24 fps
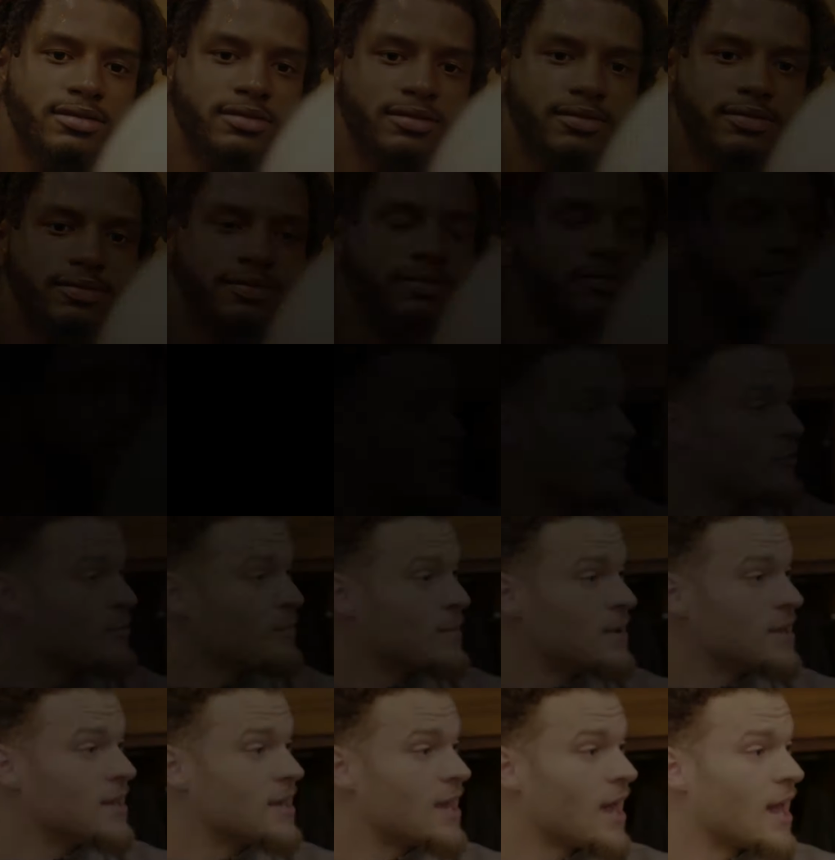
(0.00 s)
Has it been however
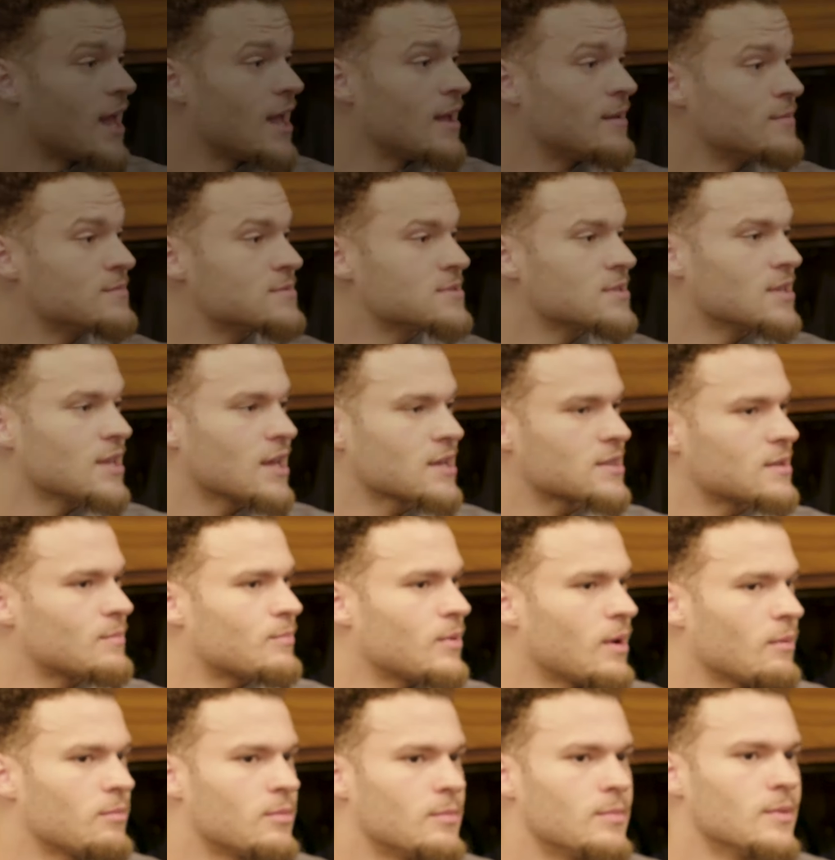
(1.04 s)
many games, and like the
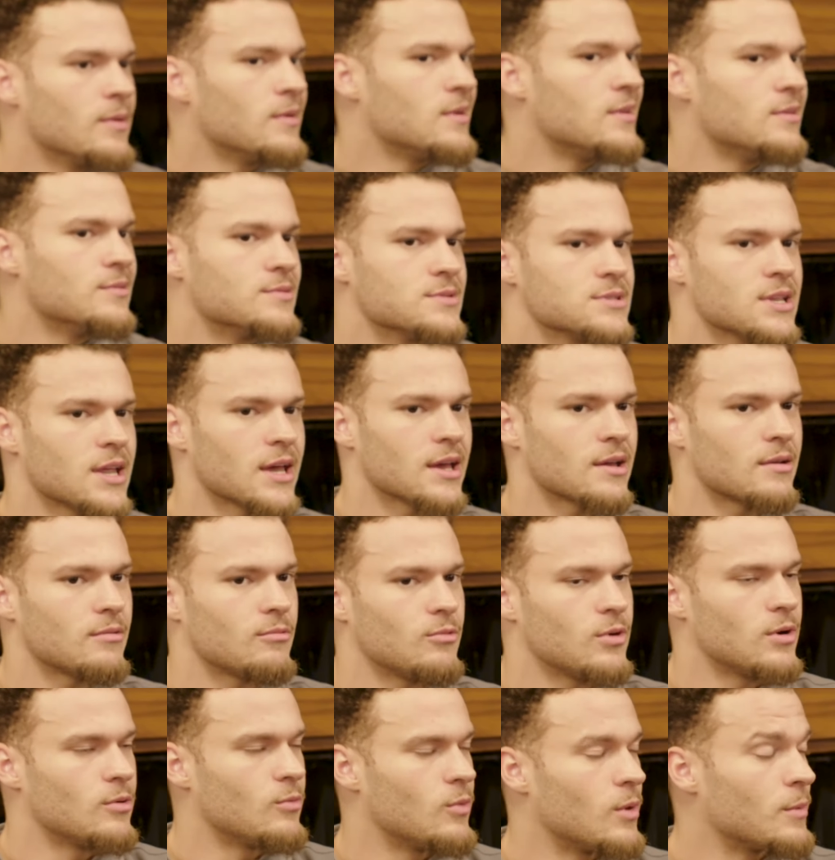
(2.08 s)
probability was like
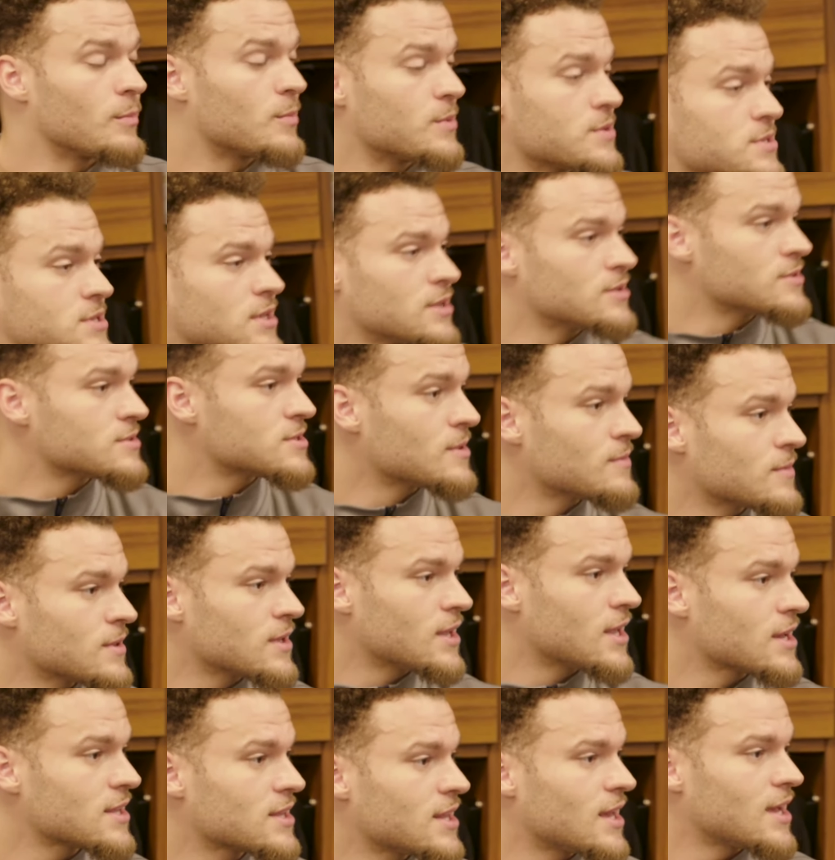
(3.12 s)
what one percent or
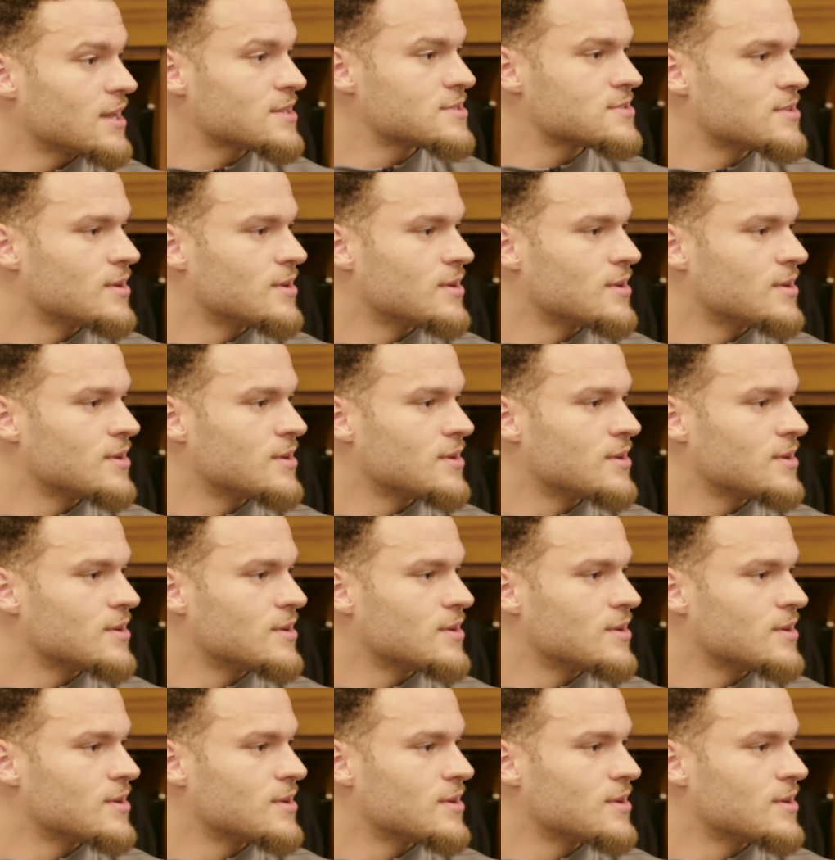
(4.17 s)
something like that?